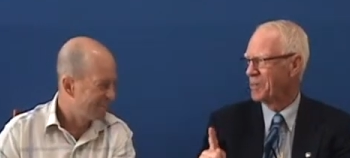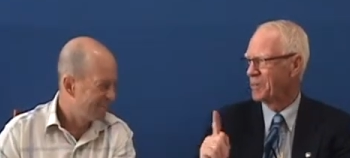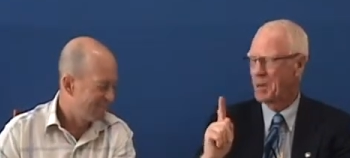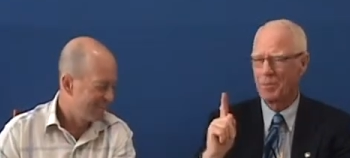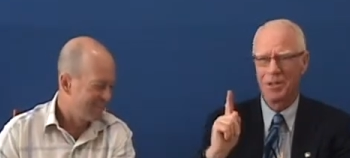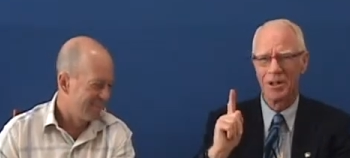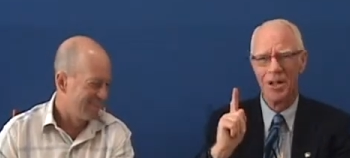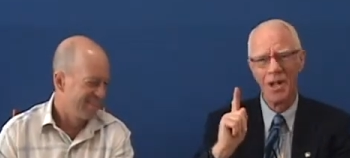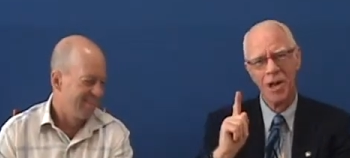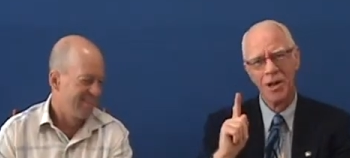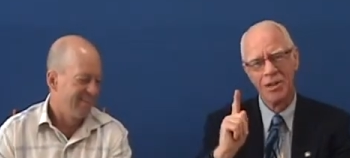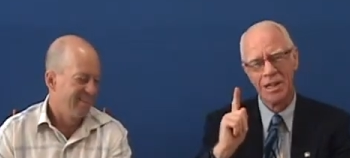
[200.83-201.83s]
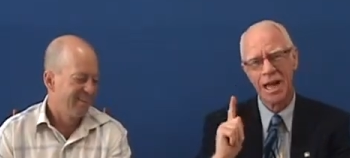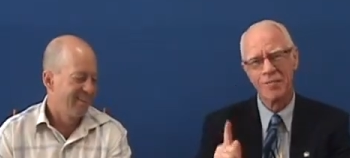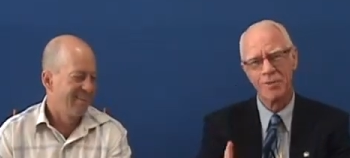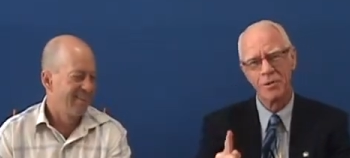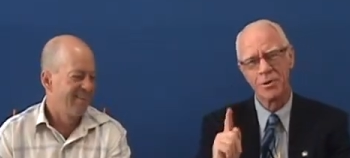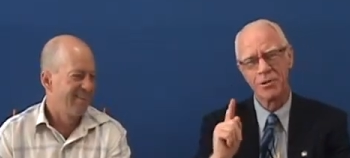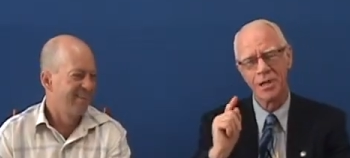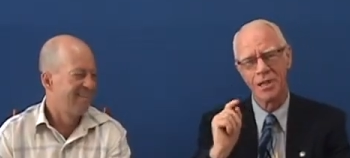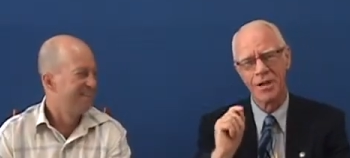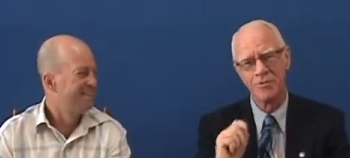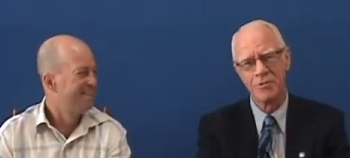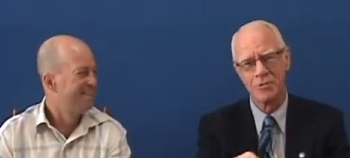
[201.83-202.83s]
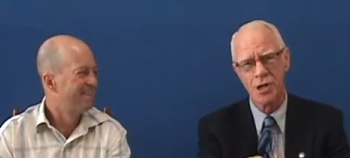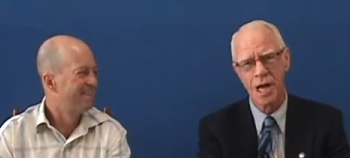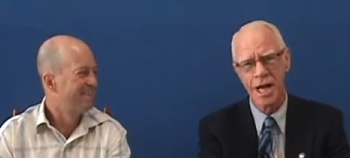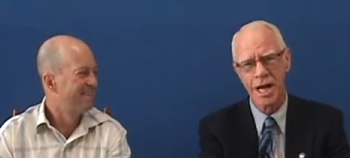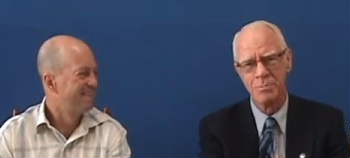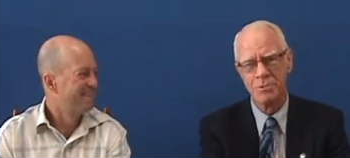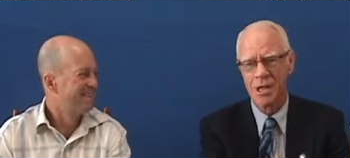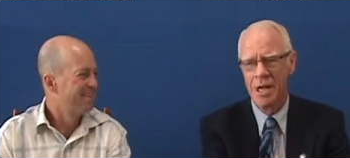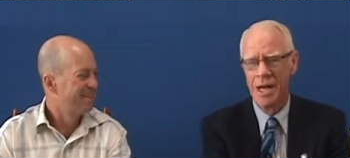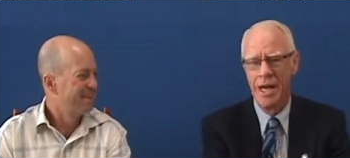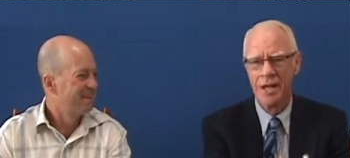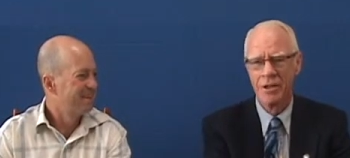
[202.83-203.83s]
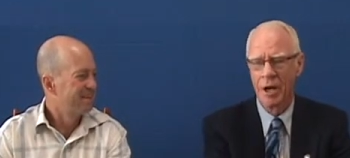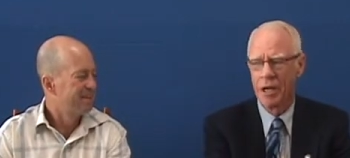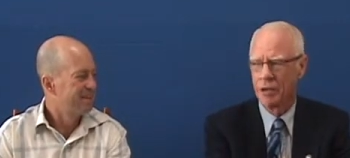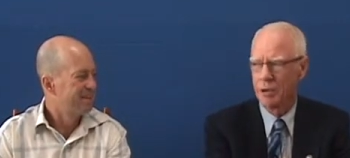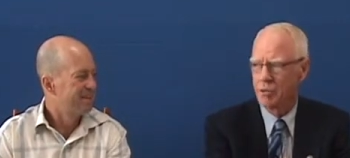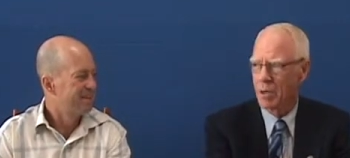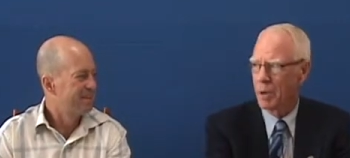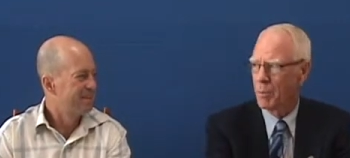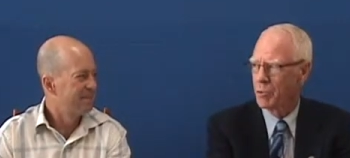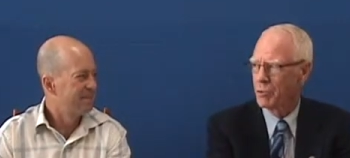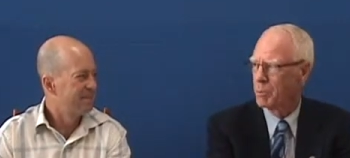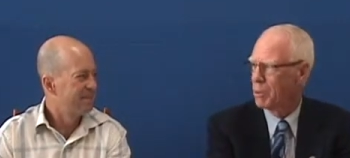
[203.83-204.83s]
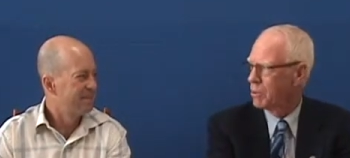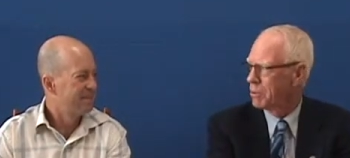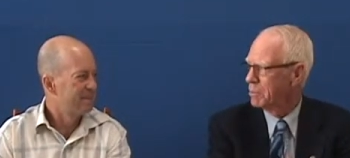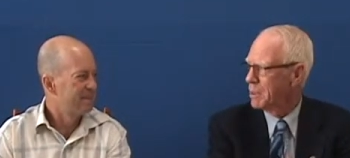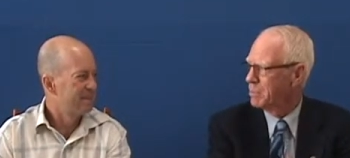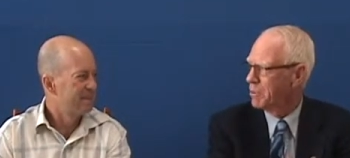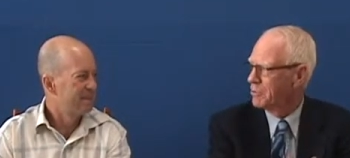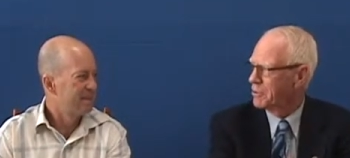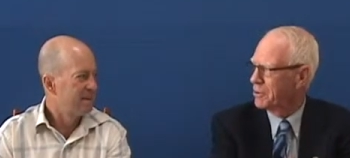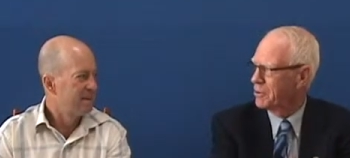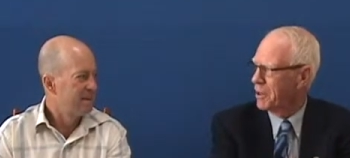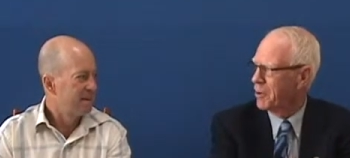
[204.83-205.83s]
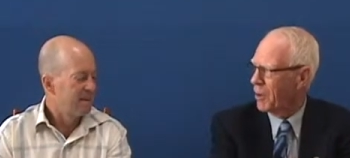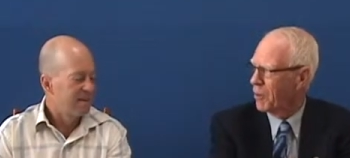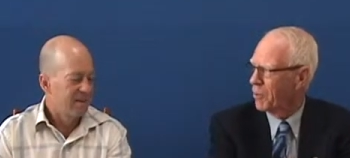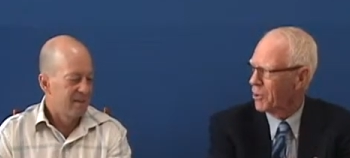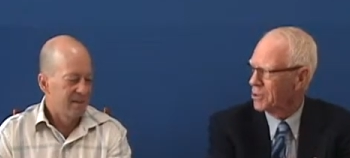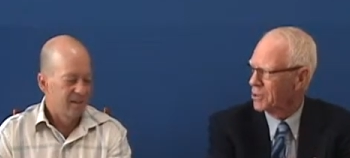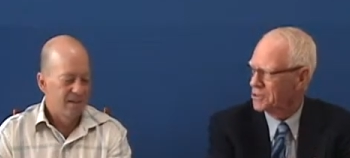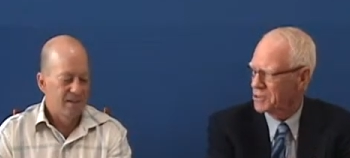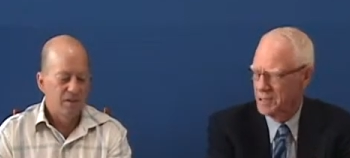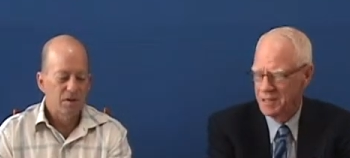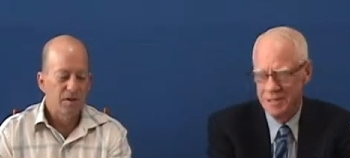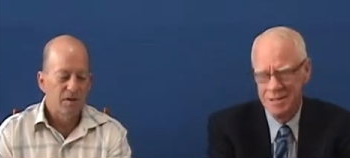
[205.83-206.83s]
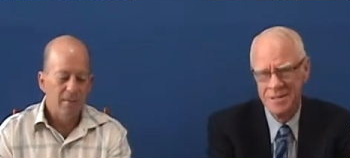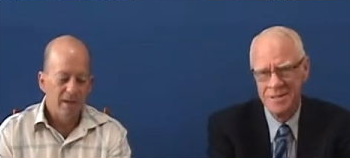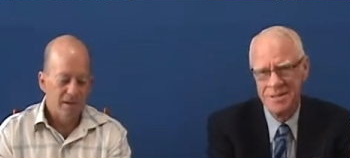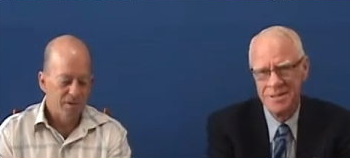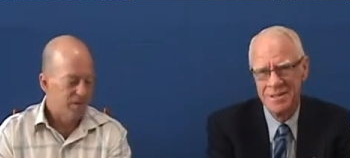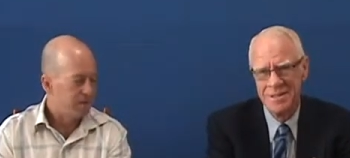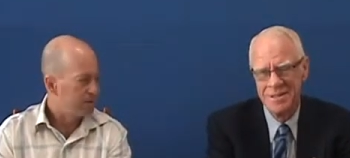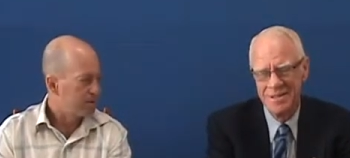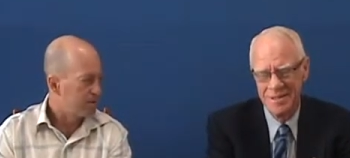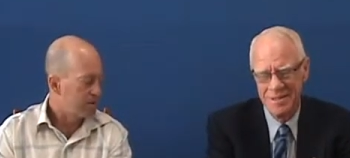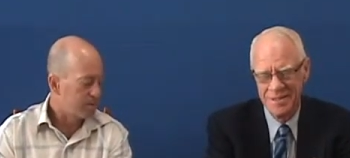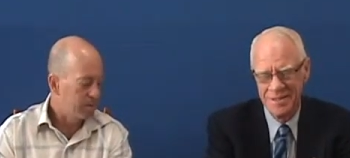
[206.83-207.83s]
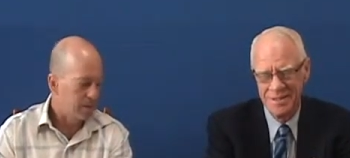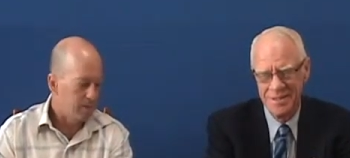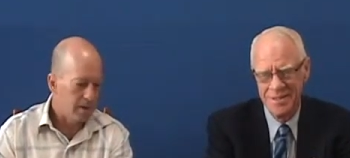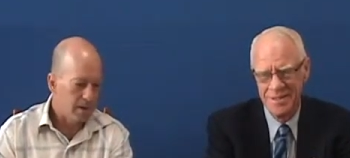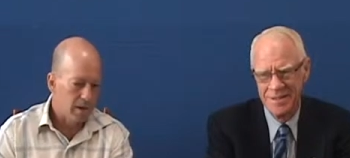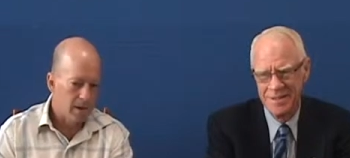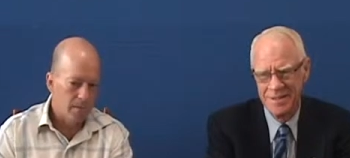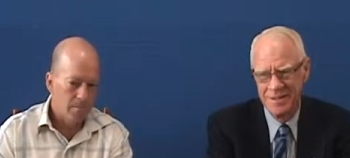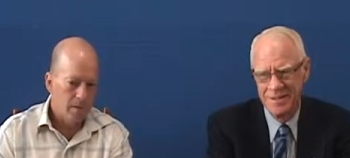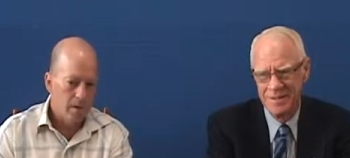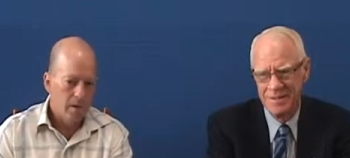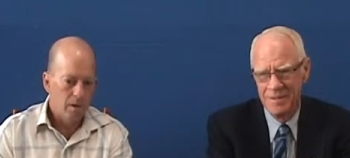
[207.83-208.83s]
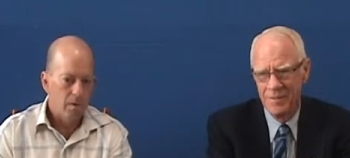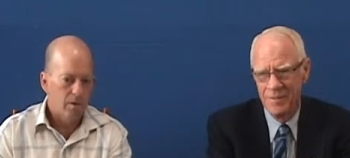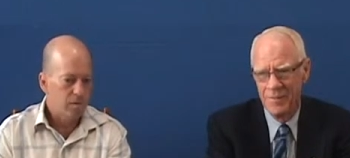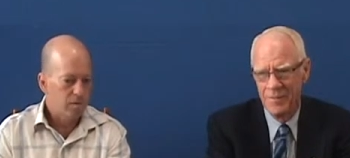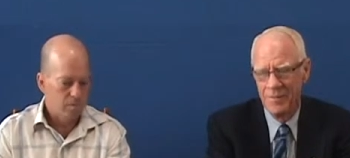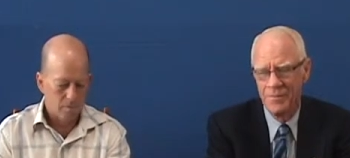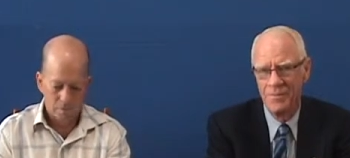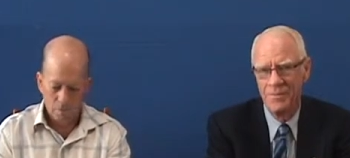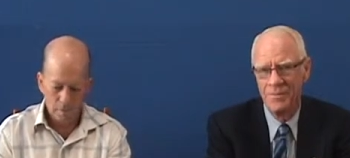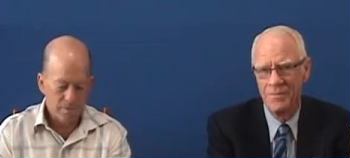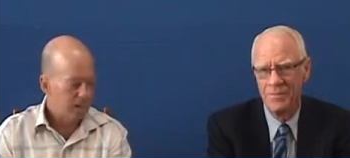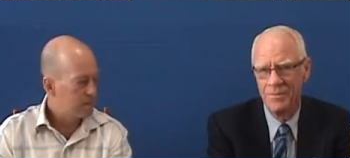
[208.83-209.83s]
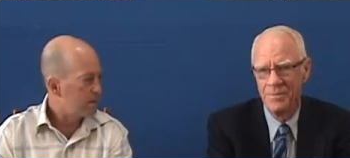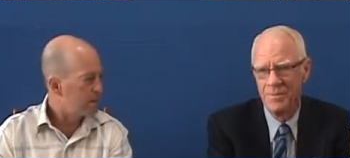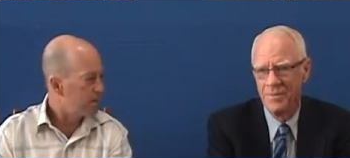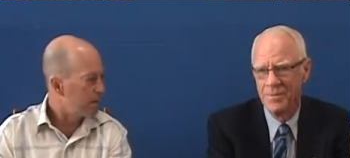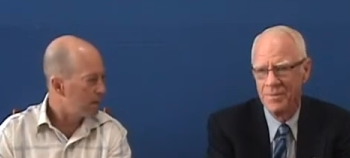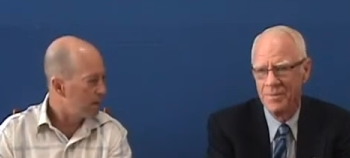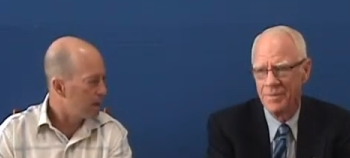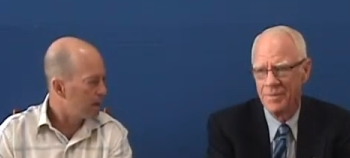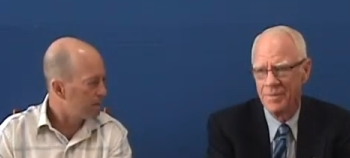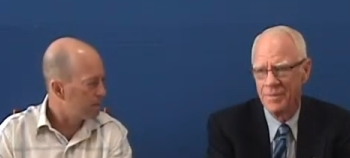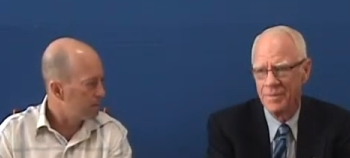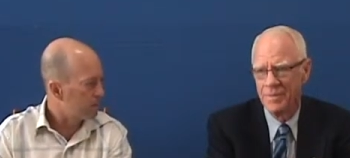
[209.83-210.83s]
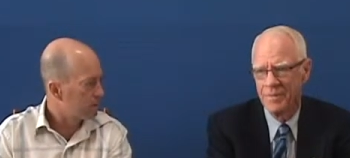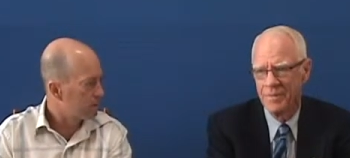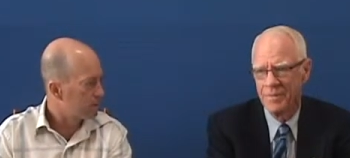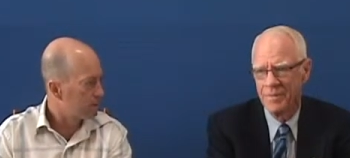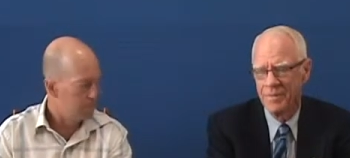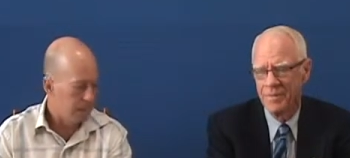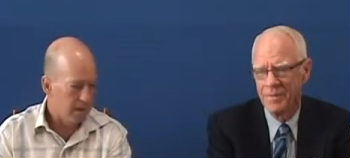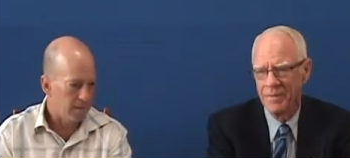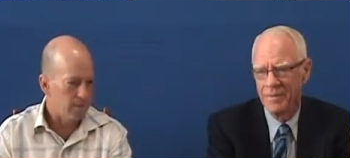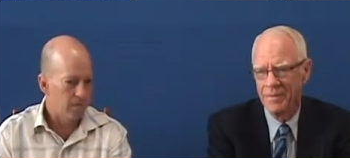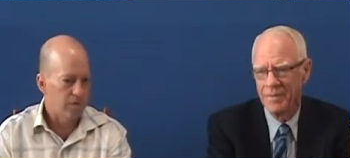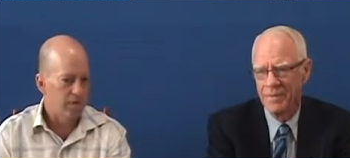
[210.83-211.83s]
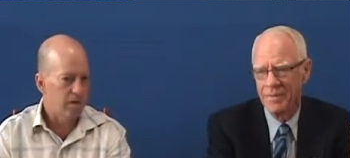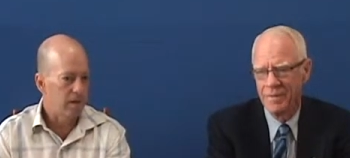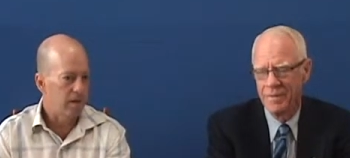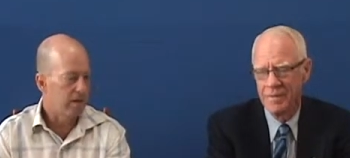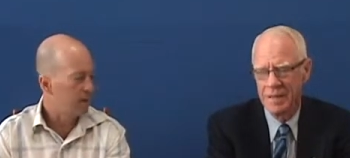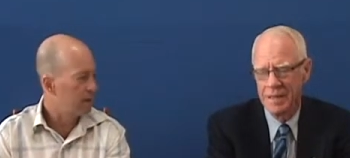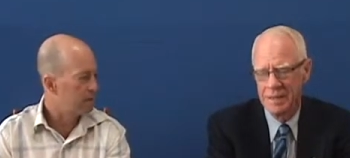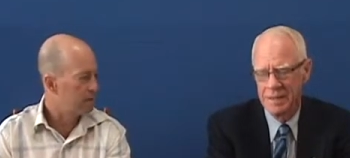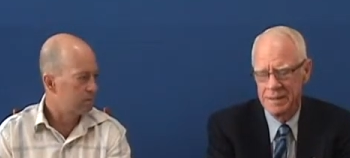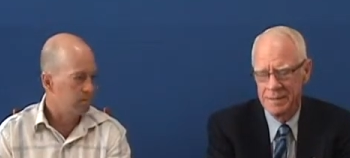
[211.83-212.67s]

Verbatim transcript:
Speaker 1: it. The people that left it because they left their jobs, and, and those were our most important people, too, our, our workers.
Speaker 2: So let me ask you something, George. When, when, um, when, so we've got 16,000 people who've left Racine in the last